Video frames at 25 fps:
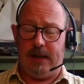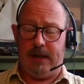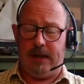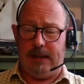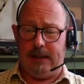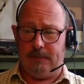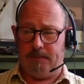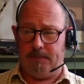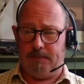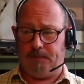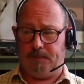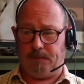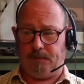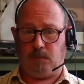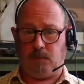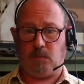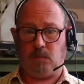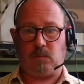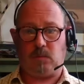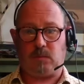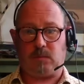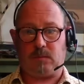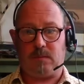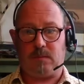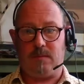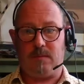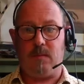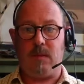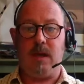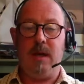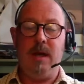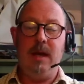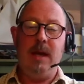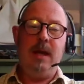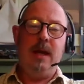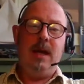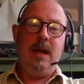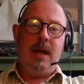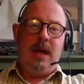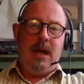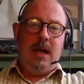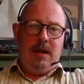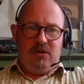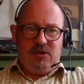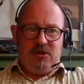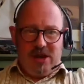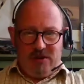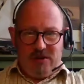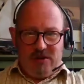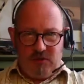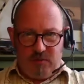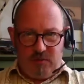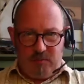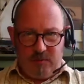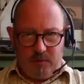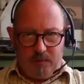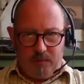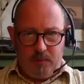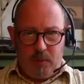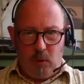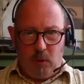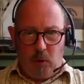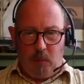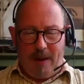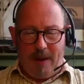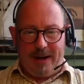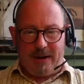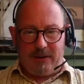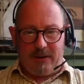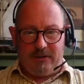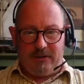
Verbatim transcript: Um, mm-hmm. They changed from the pullback,